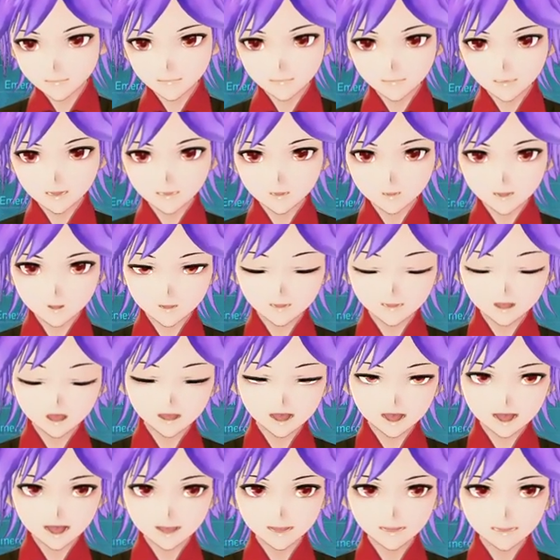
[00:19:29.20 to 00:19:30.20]
well, before the
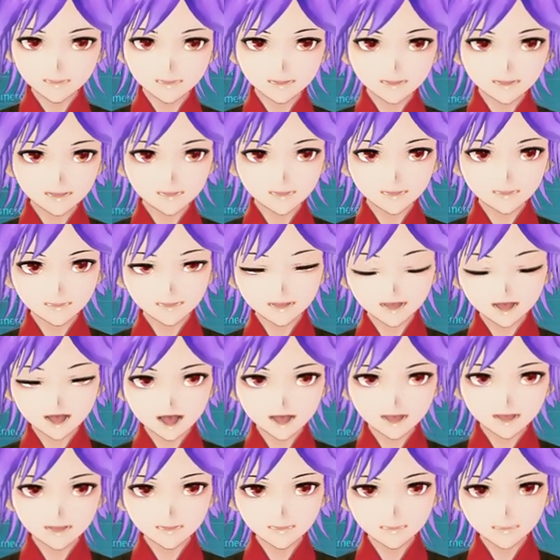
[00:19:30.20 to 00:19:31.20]
quest
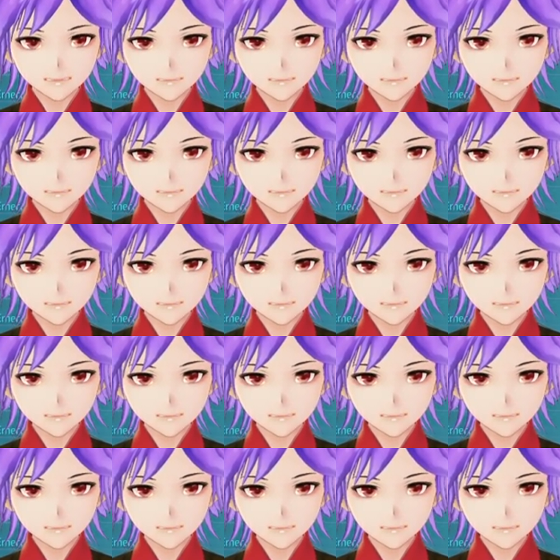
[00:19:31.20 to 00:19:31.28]
starts,